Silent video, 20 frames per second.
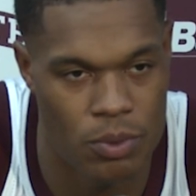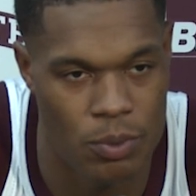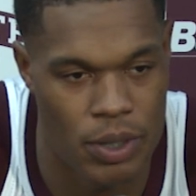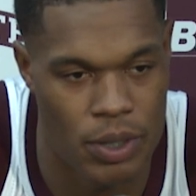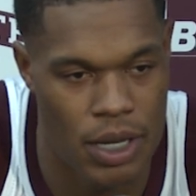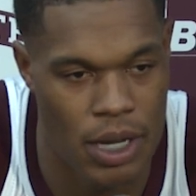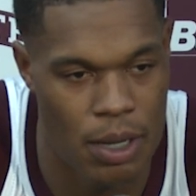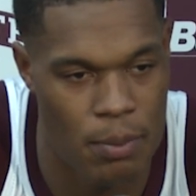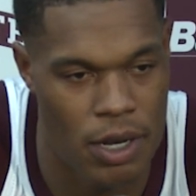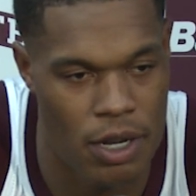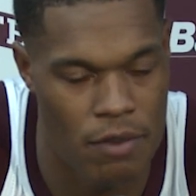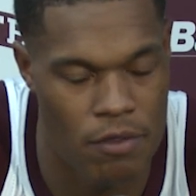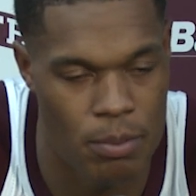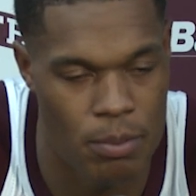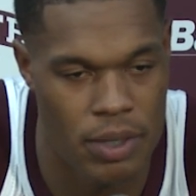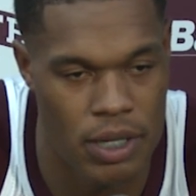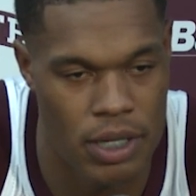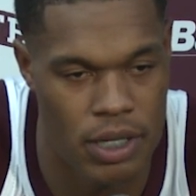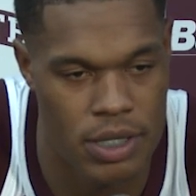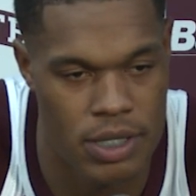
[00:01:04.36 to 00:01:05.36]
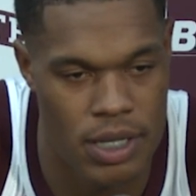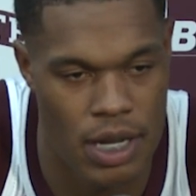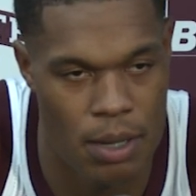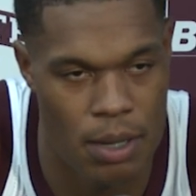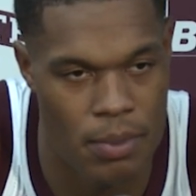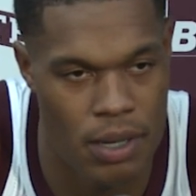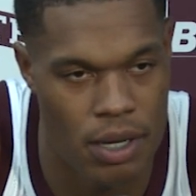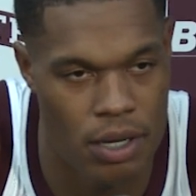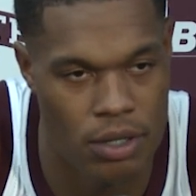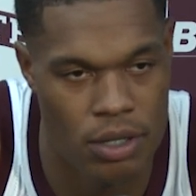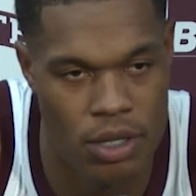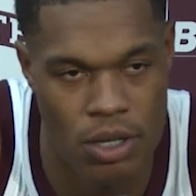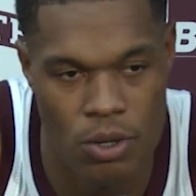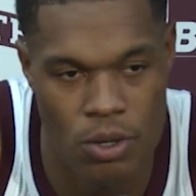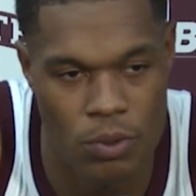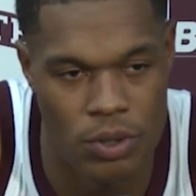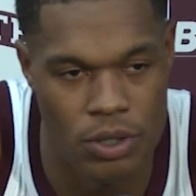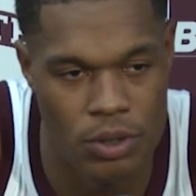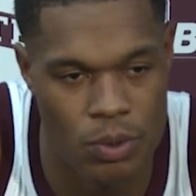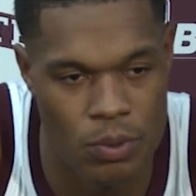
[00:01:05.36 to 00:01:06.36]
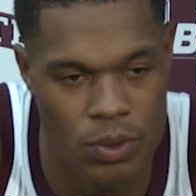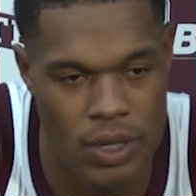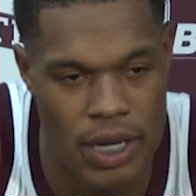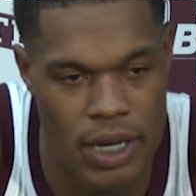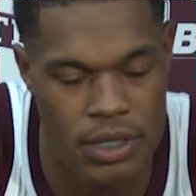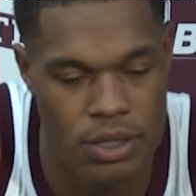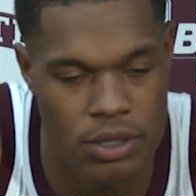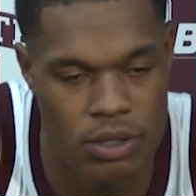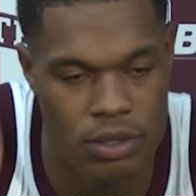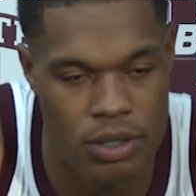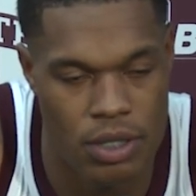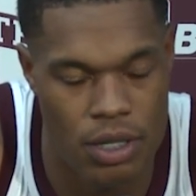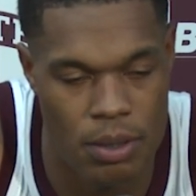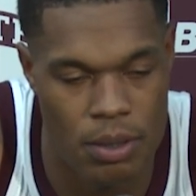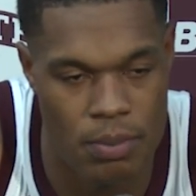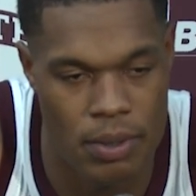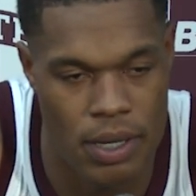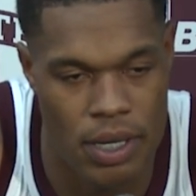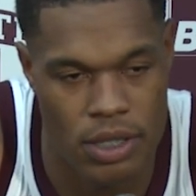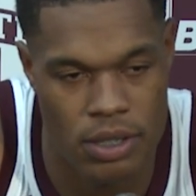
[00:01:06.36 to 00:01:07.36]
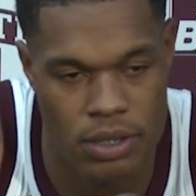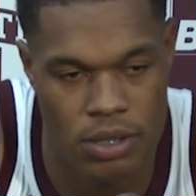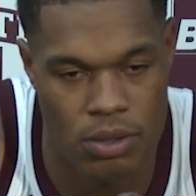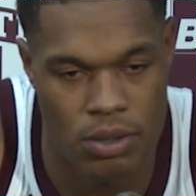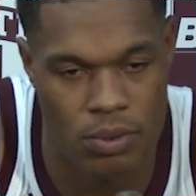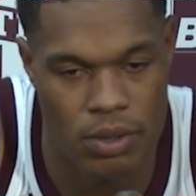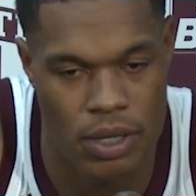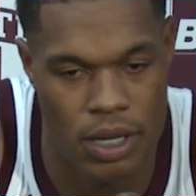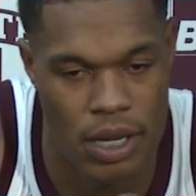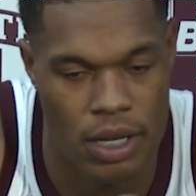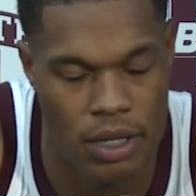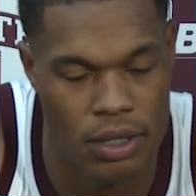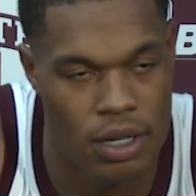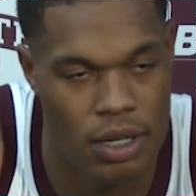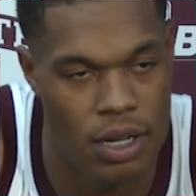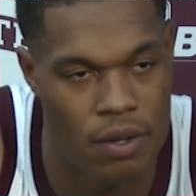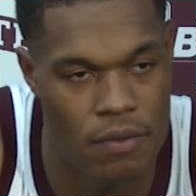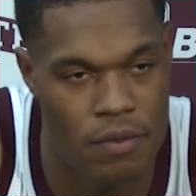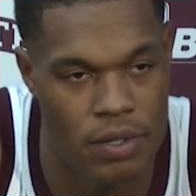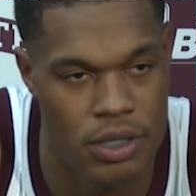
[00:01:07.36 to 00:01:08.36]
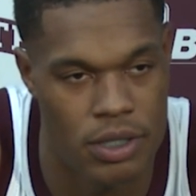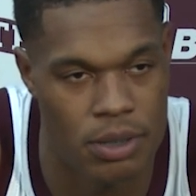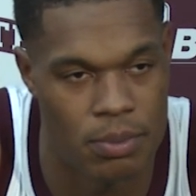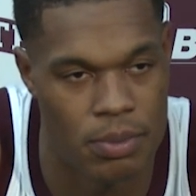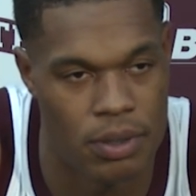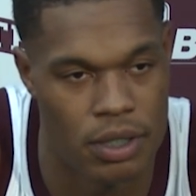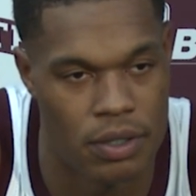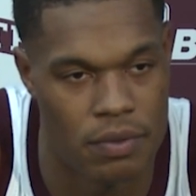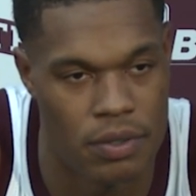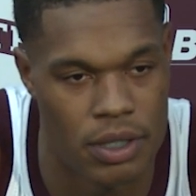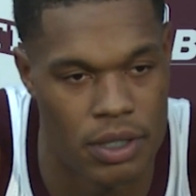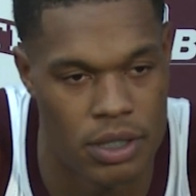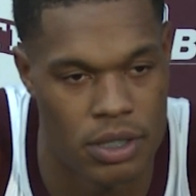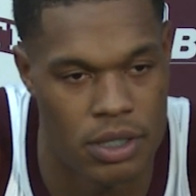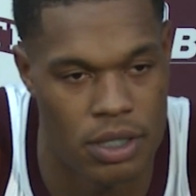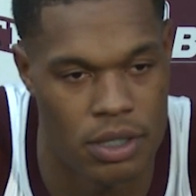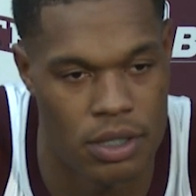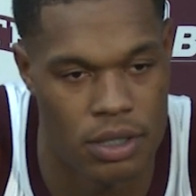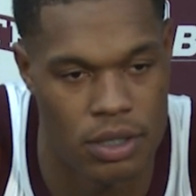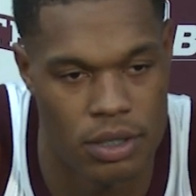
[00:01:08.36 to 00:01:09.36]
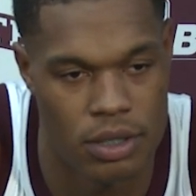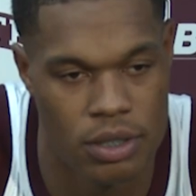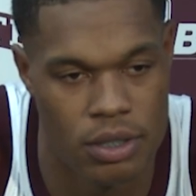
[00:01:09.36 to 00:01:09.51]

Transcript: when we came out of a media timeout. We knew what we had to do to come back, so we had confidence and believed in each other.